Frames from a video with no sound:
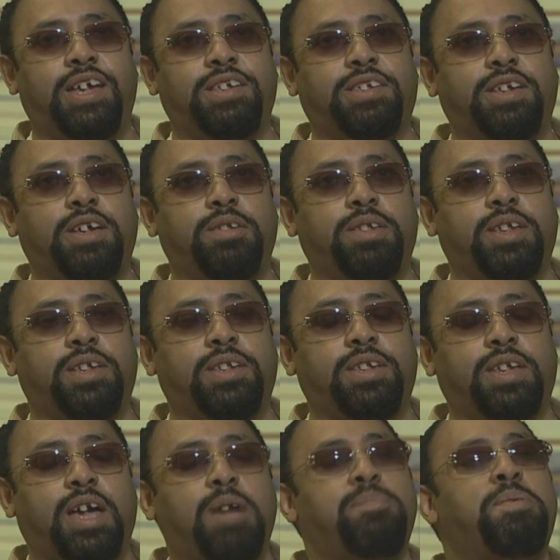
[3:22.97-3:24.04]
I said,
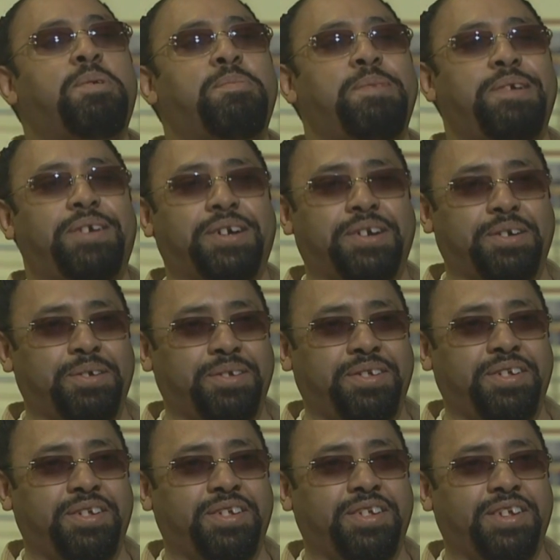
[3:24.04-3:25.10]
I pull
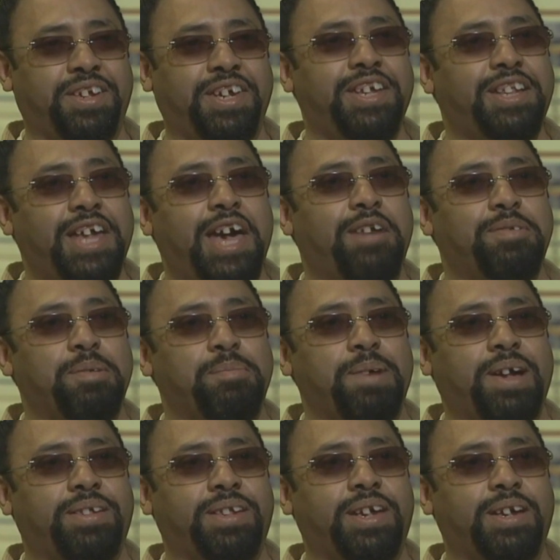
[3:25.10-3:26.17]
miracles. He laughed
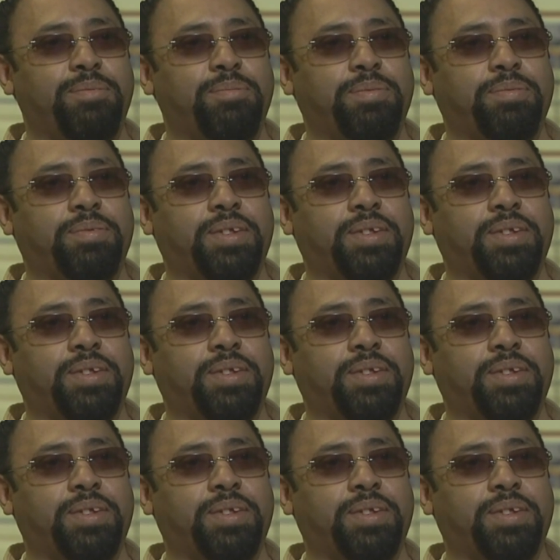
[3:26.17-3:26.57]
about that.